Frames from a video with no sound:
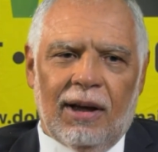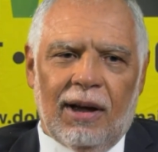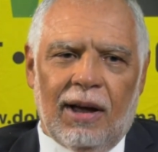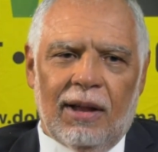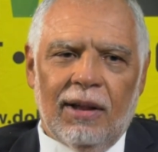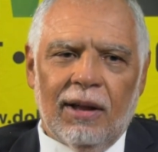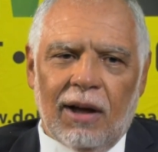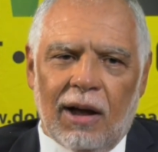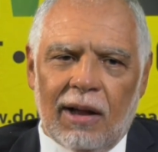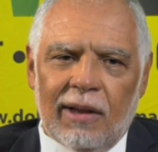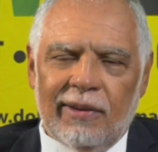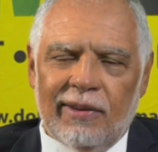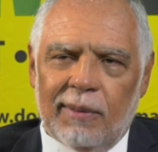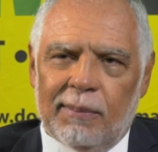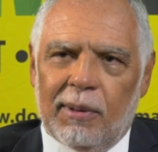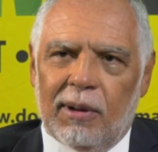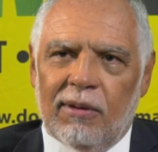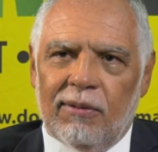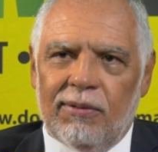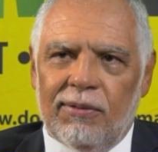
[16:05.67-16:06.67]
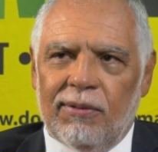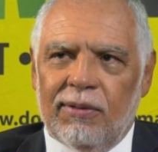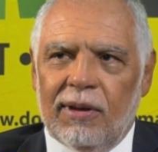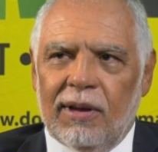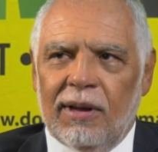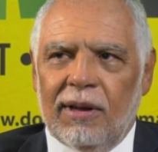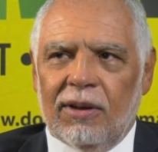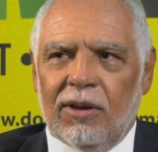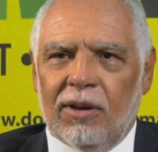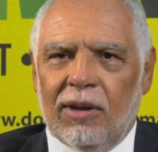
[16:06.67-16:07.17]
and the concept of
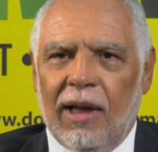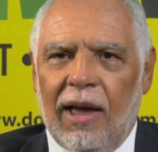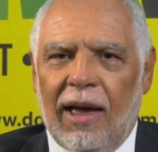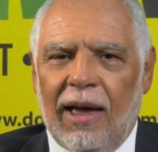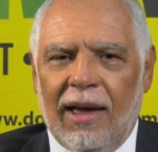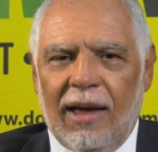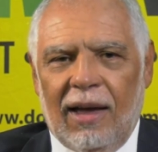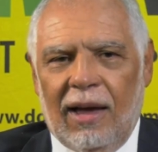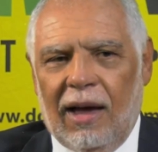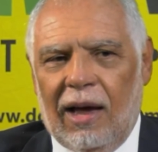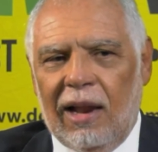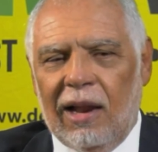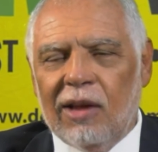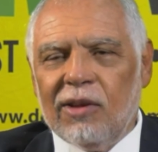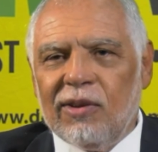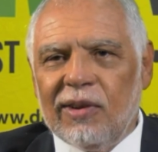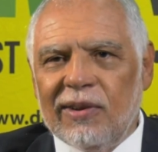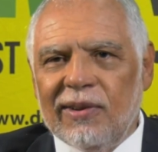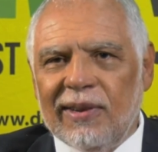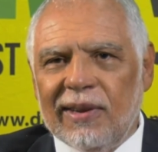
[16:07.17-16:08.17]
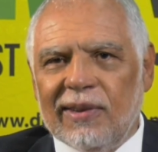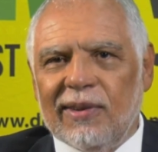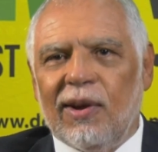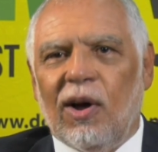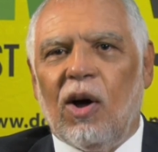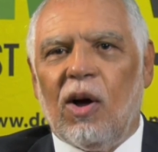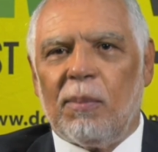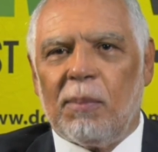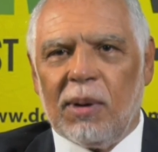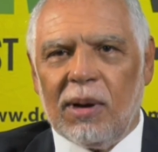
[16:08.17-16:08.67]
a logistics
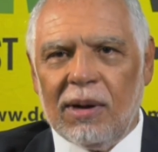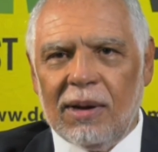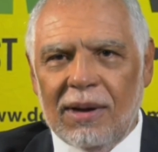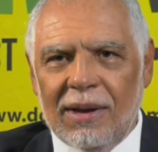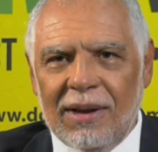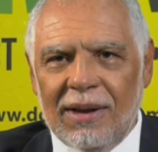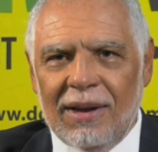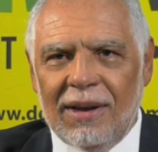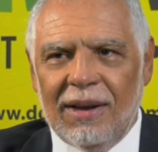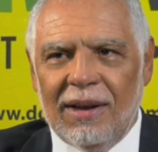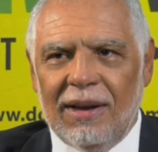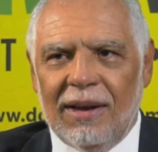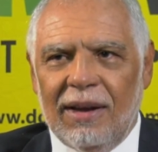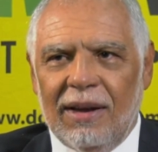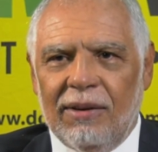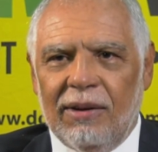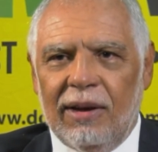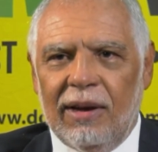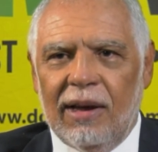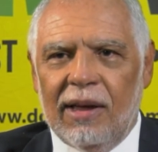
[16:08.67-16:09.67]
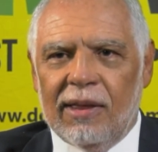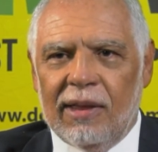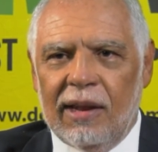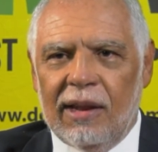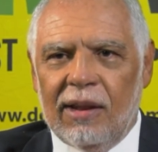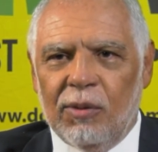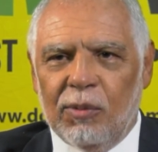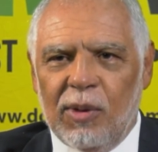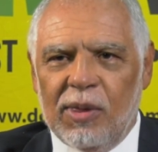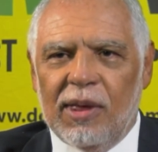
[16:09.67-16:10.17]
hub
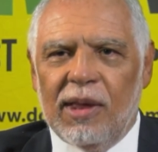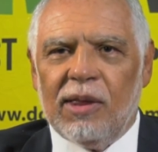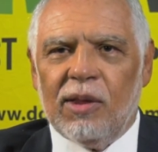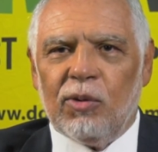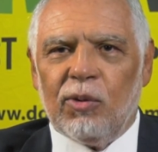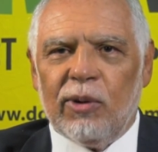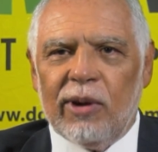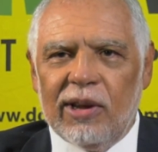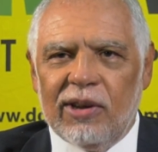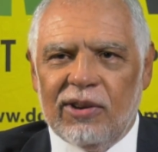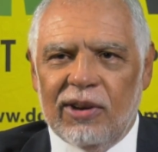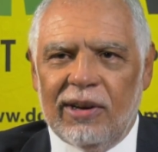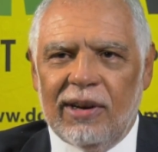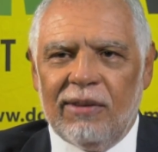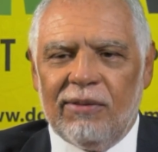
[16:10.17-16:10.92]
within the region.